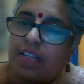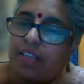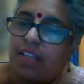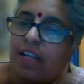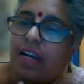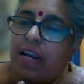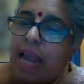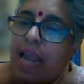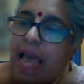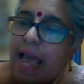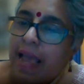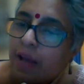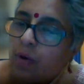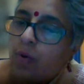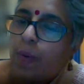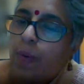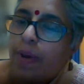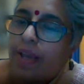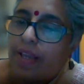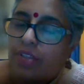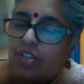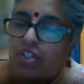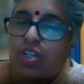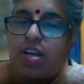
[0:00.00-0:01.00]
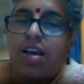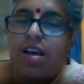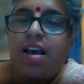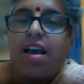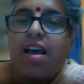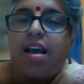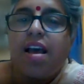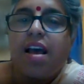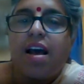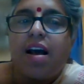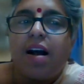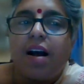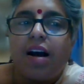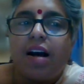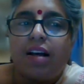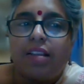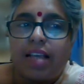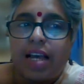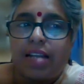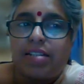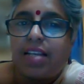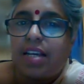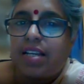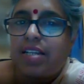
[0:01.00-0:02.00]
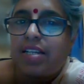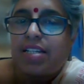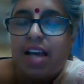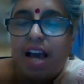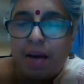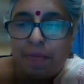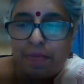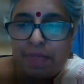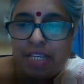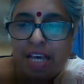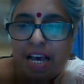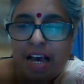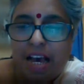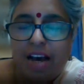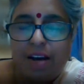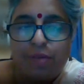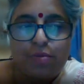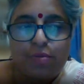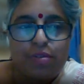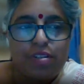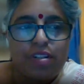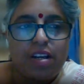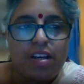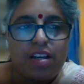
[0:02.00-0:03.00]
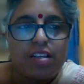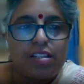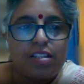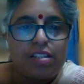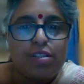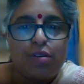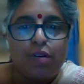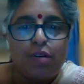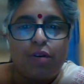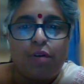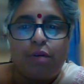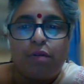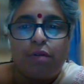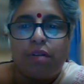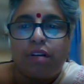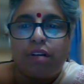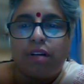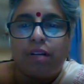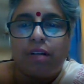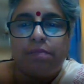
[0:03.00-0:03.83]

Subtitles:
the language that it comes out so